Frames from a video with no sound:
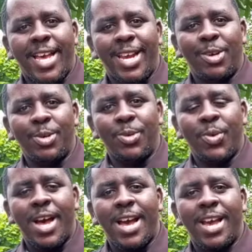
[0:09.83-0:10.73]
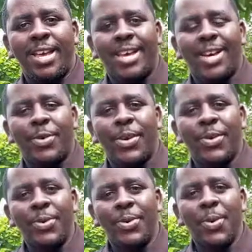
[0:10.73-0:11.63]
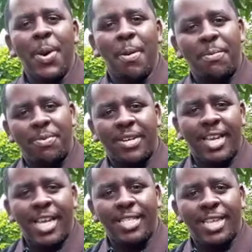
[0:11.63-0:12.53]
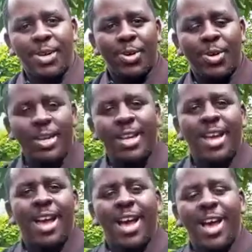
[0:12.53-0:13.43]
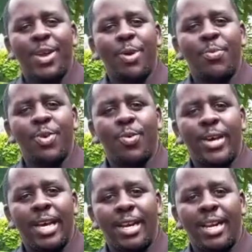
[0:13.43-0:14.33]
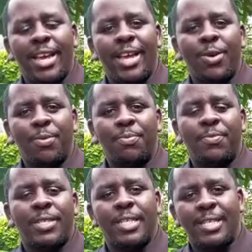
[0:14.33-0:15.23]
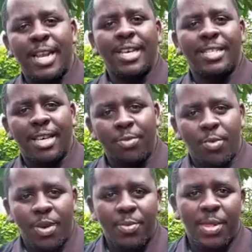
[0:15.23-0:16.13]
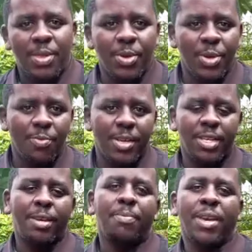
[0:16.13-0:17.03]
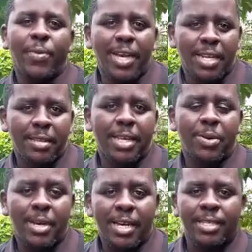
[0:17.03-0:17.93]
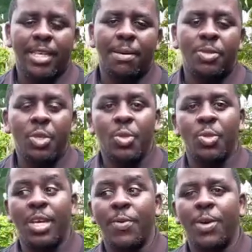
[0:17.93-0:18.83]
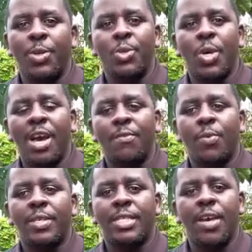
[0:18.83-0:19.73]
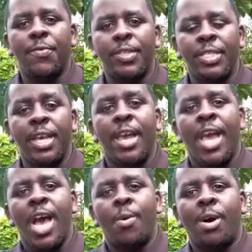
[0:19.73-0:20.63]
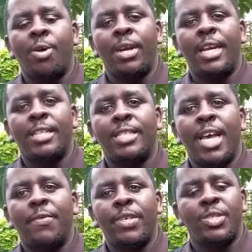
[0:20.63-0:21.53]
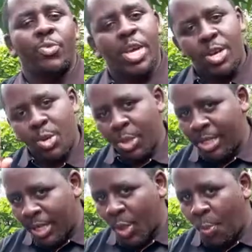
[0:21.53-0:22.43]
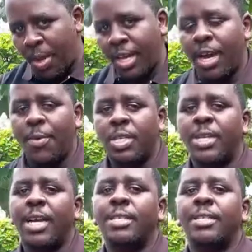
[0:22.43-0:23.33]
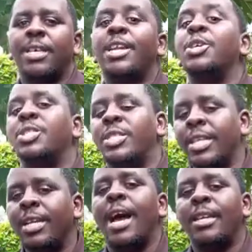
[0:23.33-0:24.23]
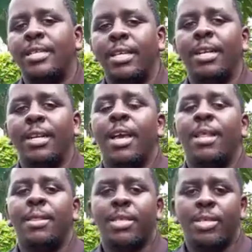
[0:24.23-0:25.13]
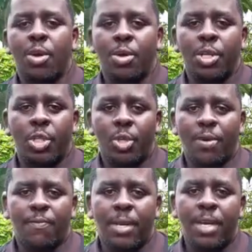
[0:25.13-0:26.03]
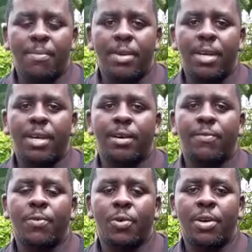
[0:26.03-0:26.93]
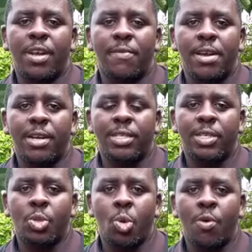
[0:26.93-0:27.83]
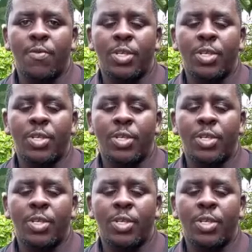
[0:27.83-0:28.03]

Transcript: Hello, hi, how are you? Praise the Lord. I hope you're well. I hope since last time we were with you, you've been keeping well and the Lord has kept you. Today we're going to have our service, our online service. We are not yet opening our churches and still until this condition of pandemic coronavirus is over.